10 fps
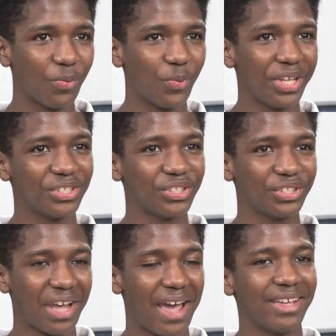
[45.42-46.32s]

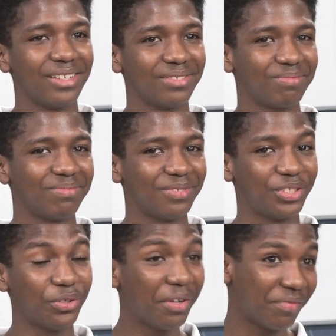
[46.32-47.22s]
which I
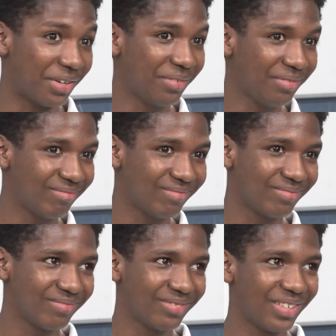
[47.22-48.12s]
shouldn't have done.
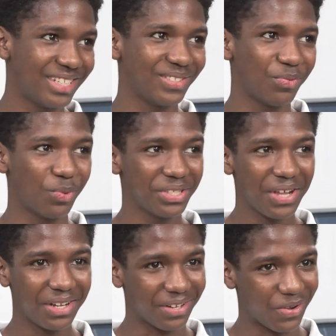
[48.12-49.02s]
It was
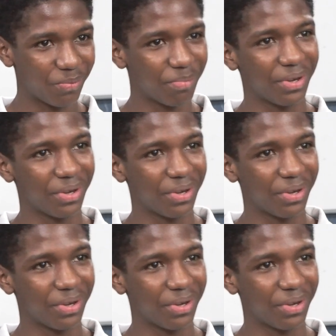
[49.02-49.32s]
not allowed,